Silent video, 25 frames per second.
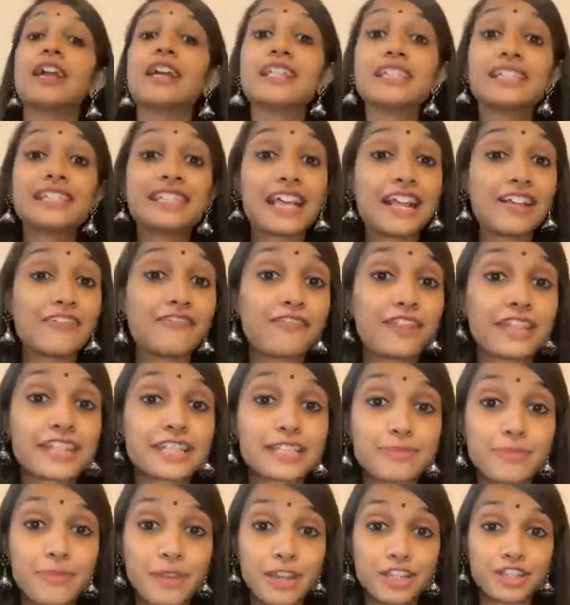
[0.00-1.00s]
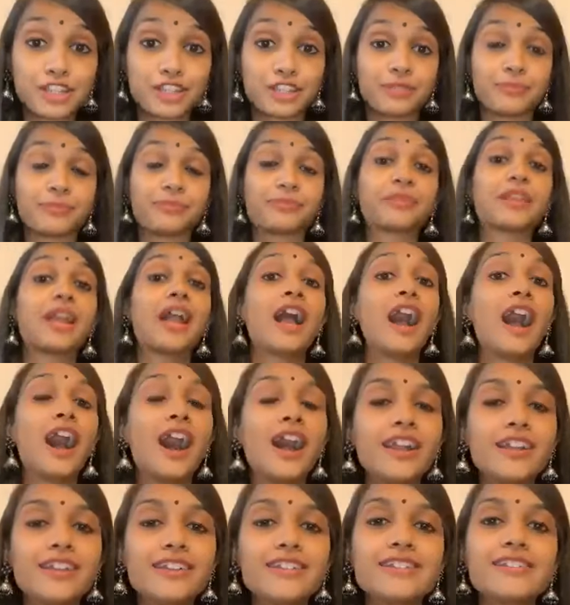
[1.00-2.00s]
Self-expression,
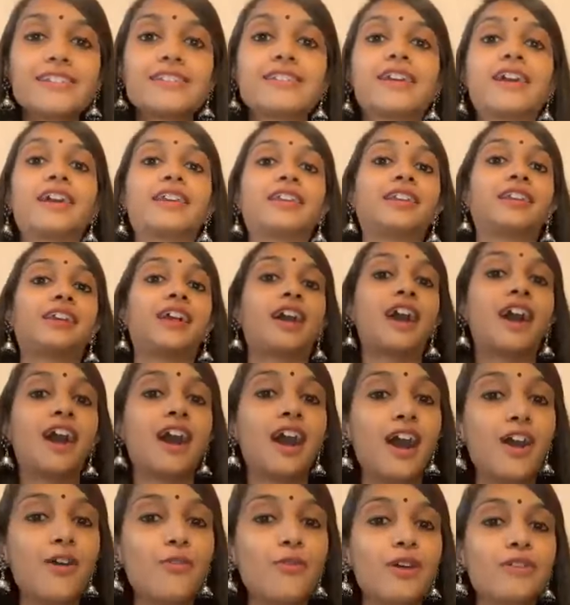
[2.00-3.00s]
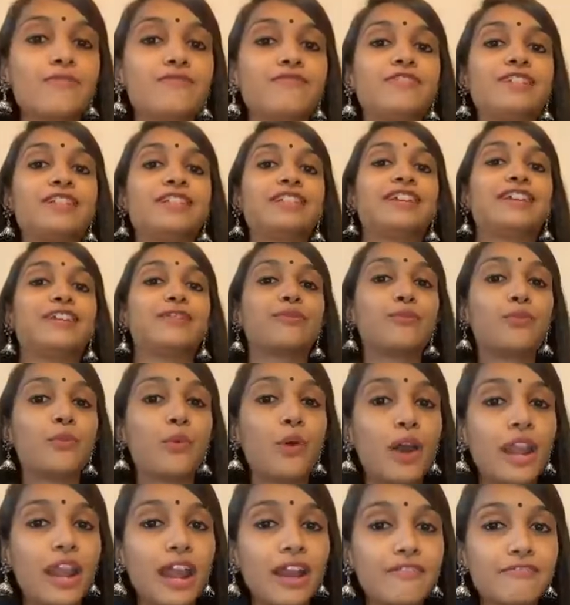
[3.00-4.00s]
understanding how I'm
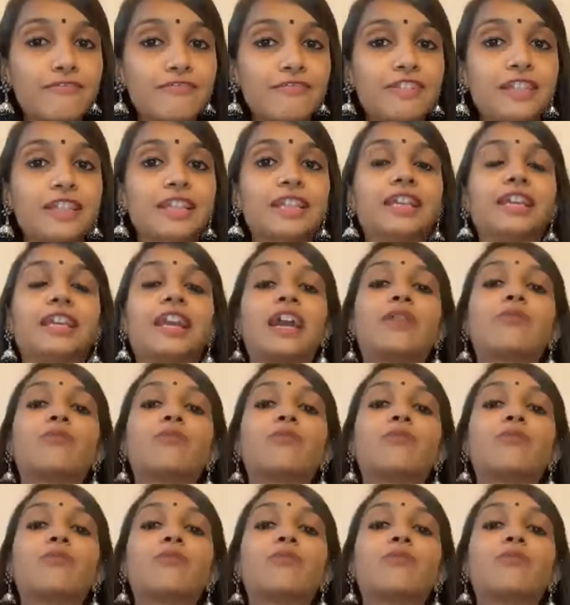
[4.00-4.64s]
feeling,